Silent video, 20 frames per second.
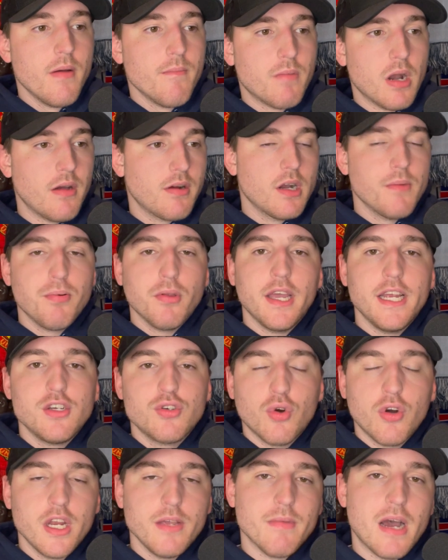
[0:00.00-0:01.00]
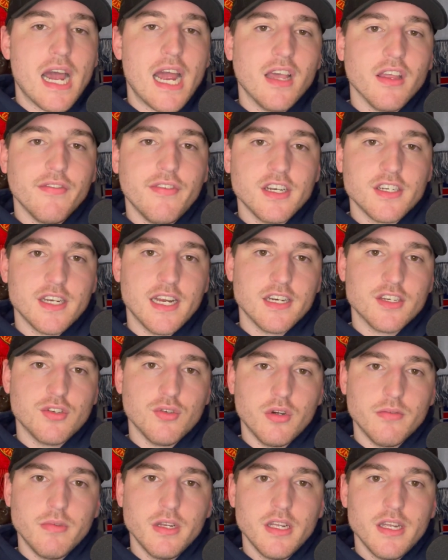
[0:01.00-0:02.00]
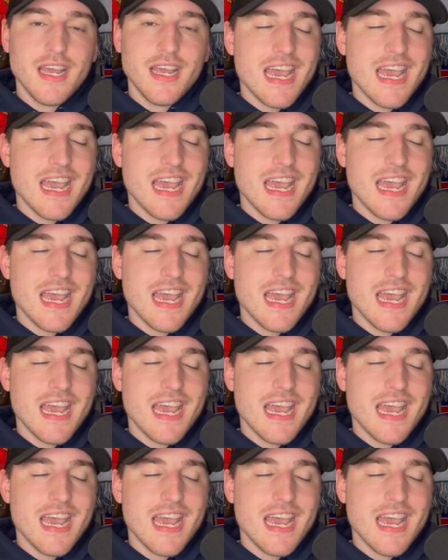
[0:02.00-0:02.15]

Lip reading: But I'm going to play Jordi Mihailovic next to him.